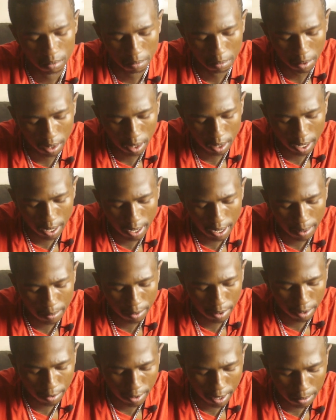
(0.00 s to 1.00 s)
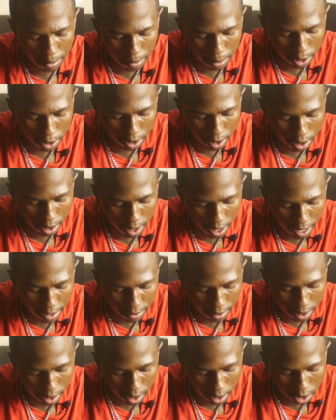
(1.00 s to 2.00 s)
Me, I rap about the
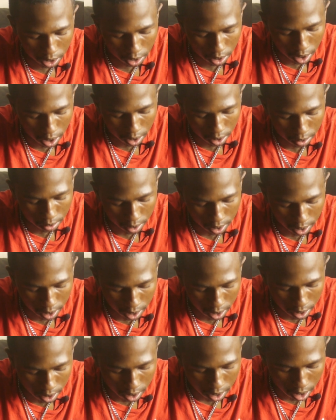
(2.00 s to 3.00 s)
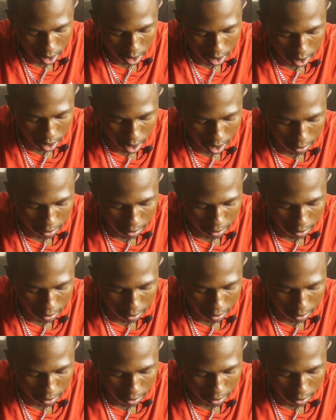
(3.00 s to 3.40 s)
everyday struggle in D.C.